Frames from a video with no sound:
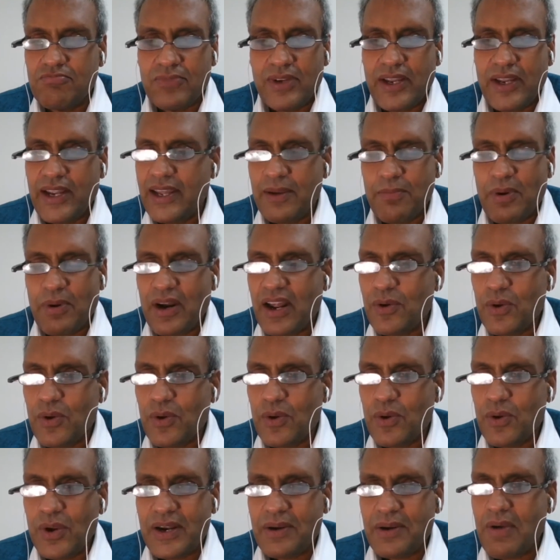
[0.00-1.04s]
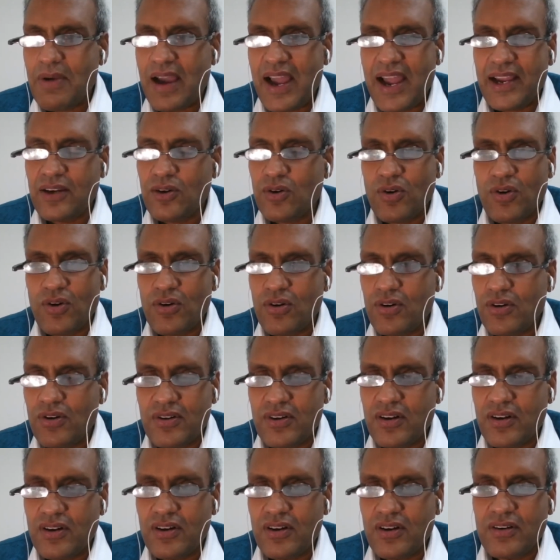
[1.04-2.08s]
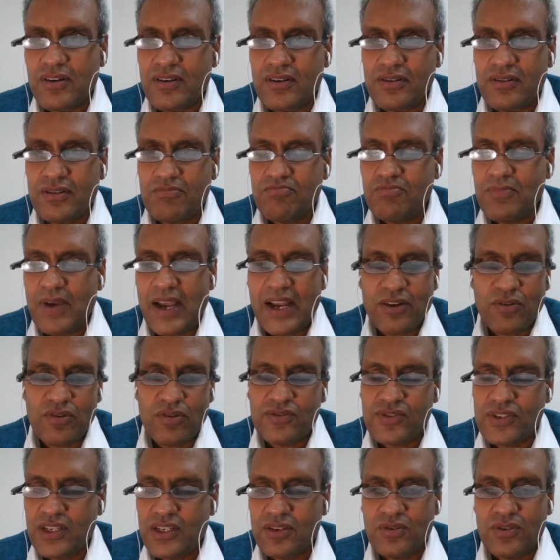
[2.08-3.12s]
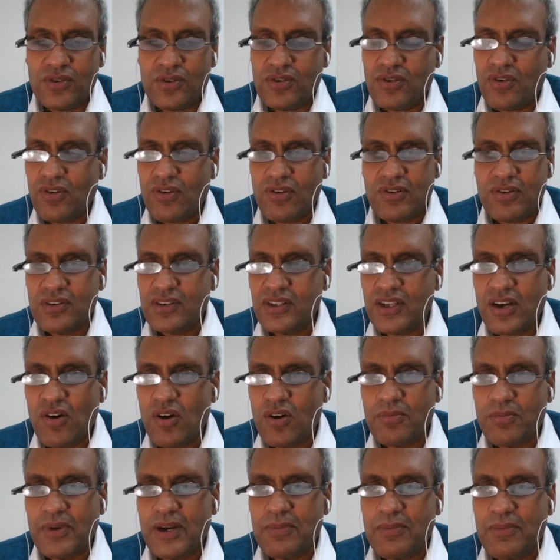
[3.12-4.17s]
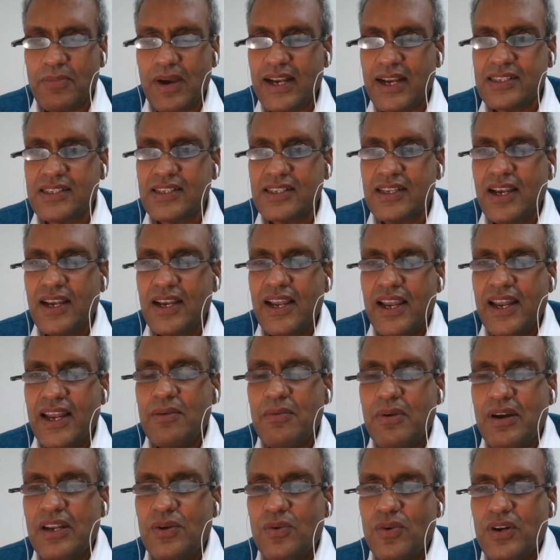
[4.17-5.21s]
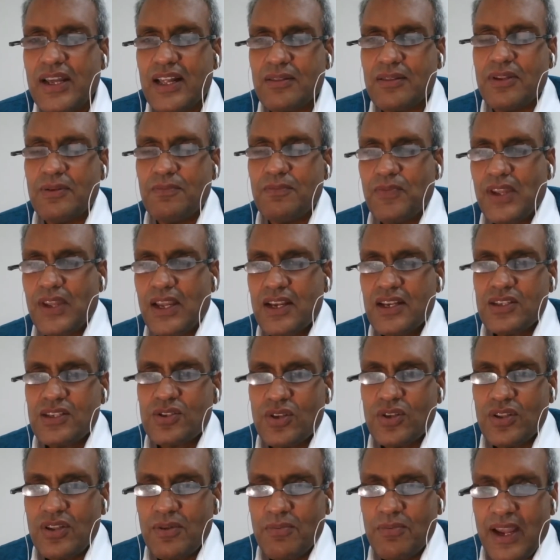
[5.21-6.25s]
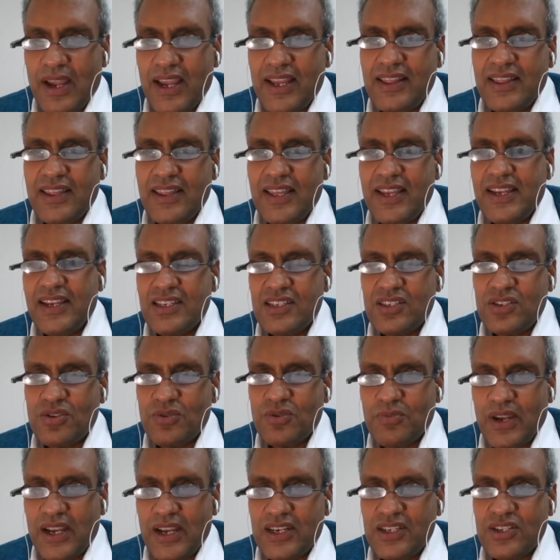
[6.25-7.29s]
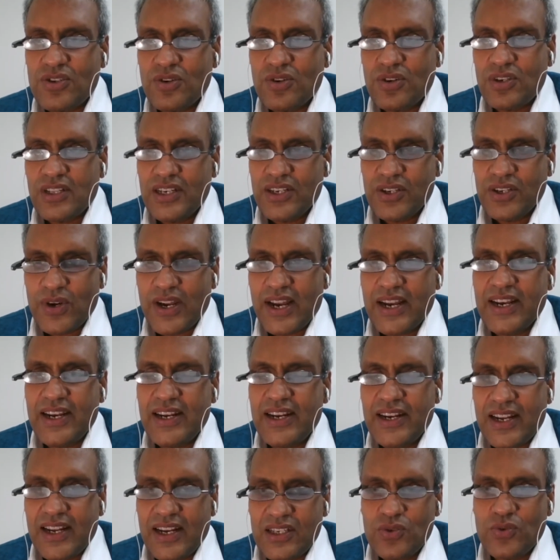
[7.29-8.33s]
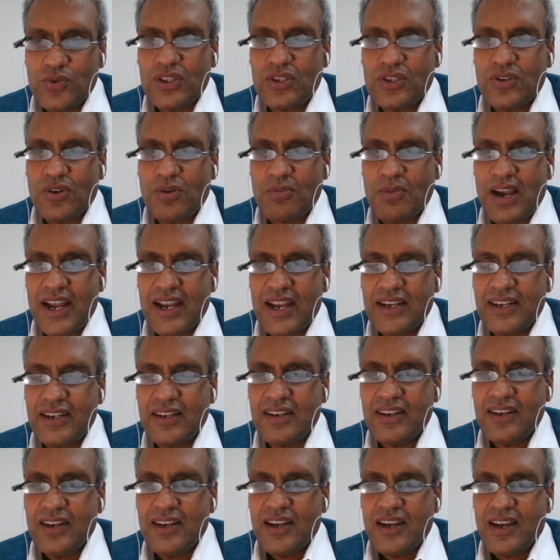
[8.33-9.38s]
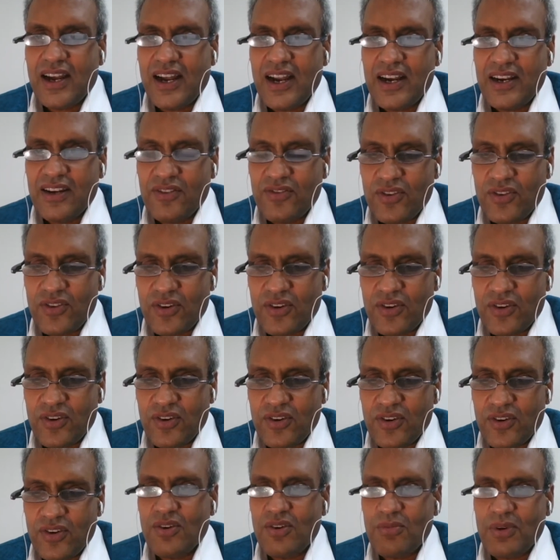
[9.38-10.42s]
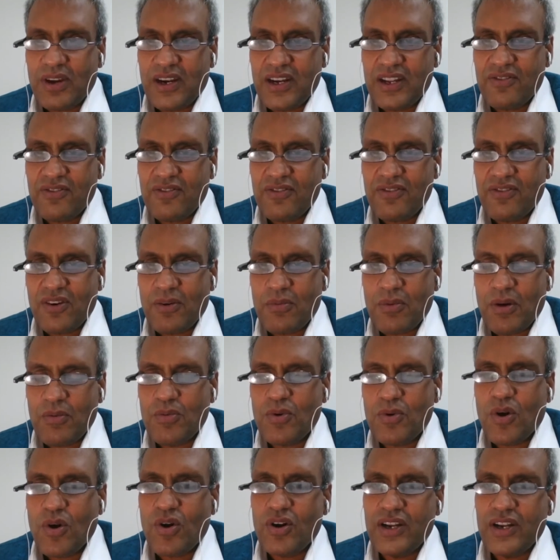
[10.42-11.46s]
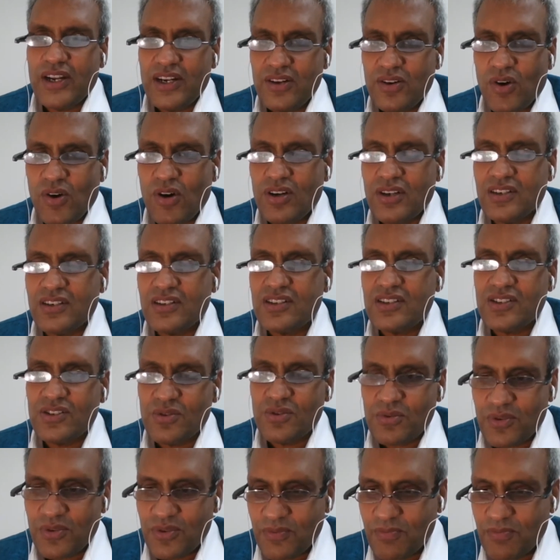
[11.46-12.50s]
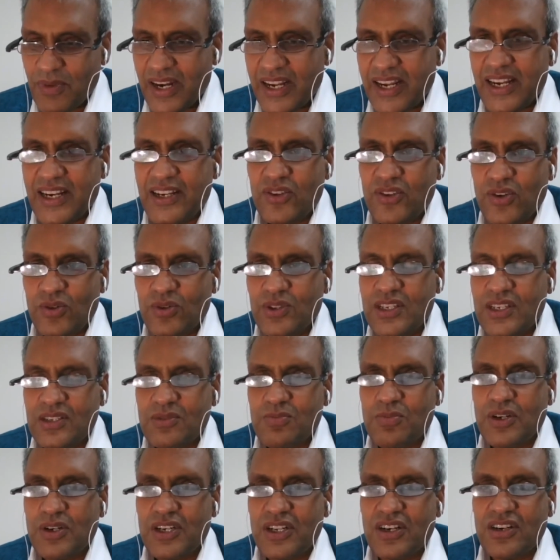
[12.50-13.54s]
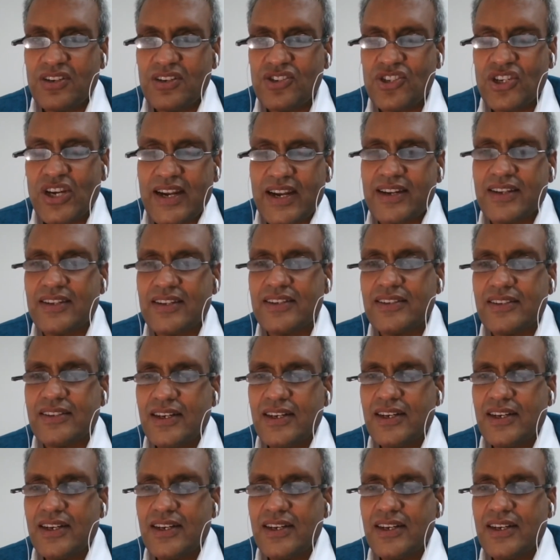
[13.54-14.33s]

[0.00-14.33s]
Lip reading: Any private bank or Bank of Ceylon or the government banks, anybody would help them. So the main thing is to make sure that you get in touch with your bank, and if you're getting your money from abroad in dollars, you bring it through this particular channel.